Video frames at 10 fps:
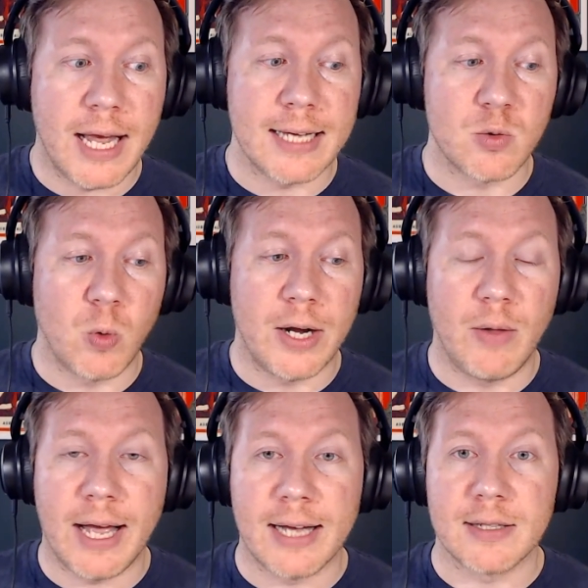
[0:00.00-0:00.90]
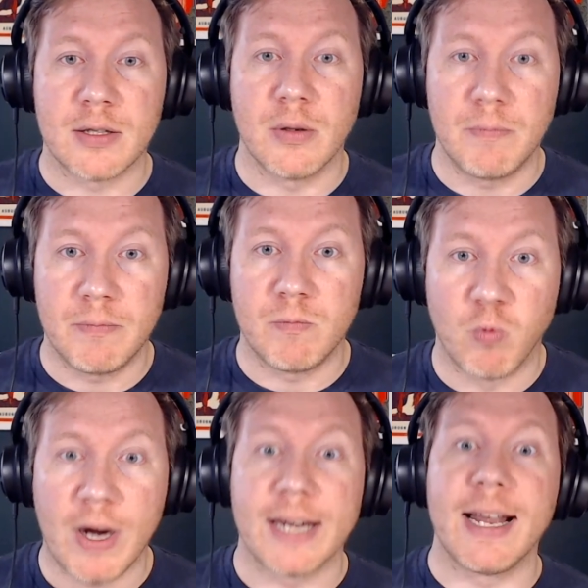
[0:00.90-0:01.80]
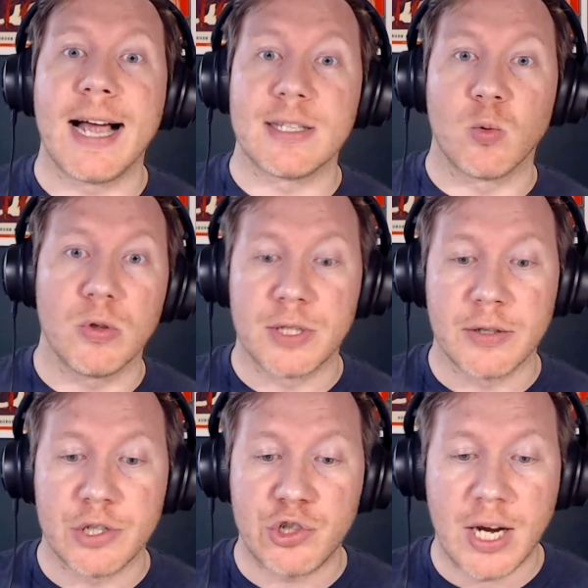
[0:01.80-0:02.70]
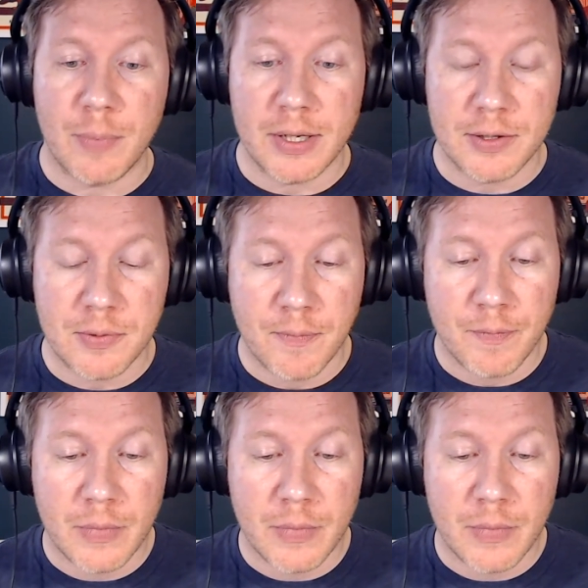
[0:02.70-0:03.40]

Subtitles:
as well as the recognize the World Series champions.